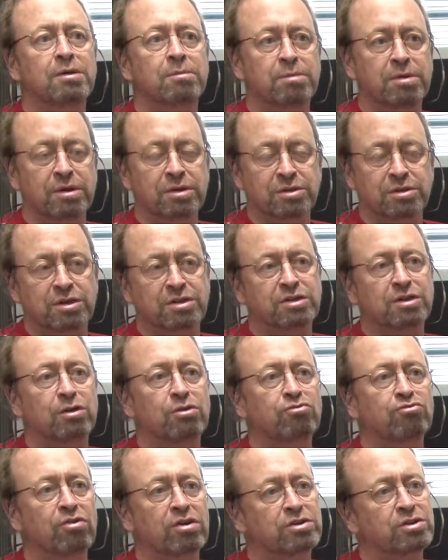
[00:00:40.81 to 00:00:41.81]
because there's no
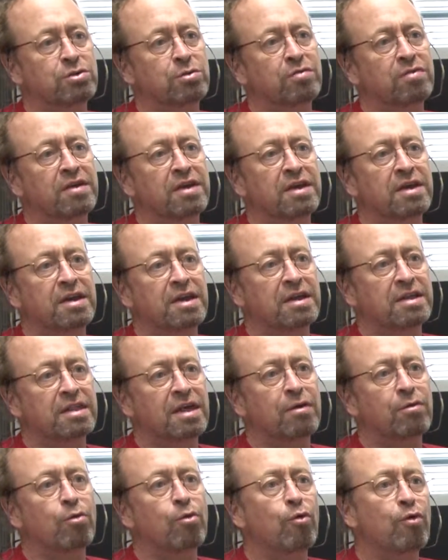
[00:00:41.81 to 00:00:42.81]
crustal thickening.
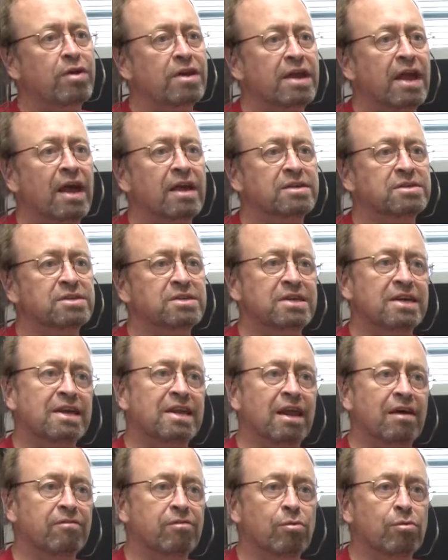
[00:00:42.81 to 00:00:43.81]
They're already at sea
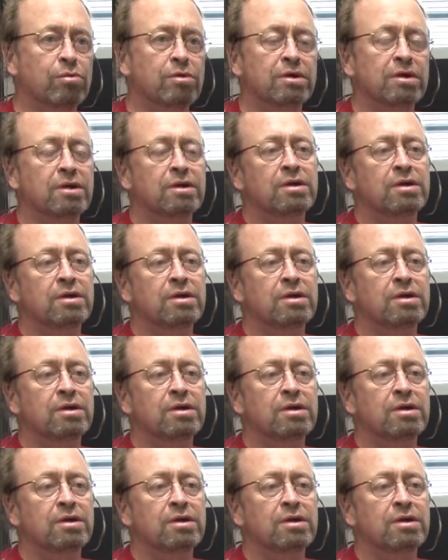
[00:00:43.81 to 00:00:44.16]
level.